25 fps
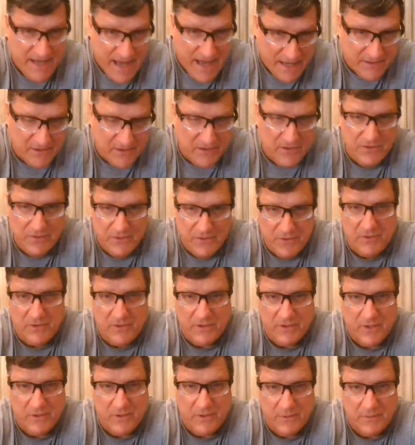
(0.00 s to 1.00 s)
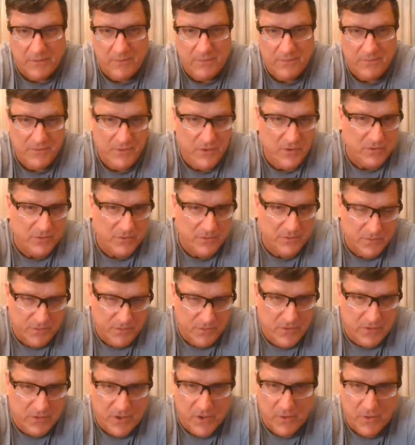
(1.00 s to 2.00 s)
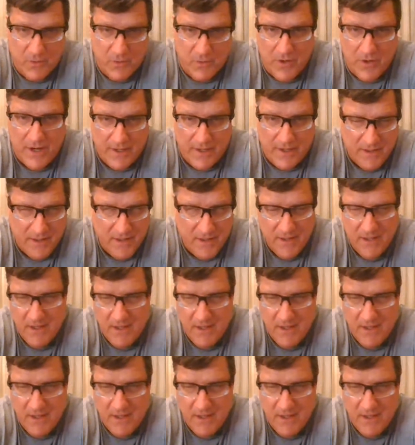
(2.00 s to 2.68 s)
tactical nuclear warhead,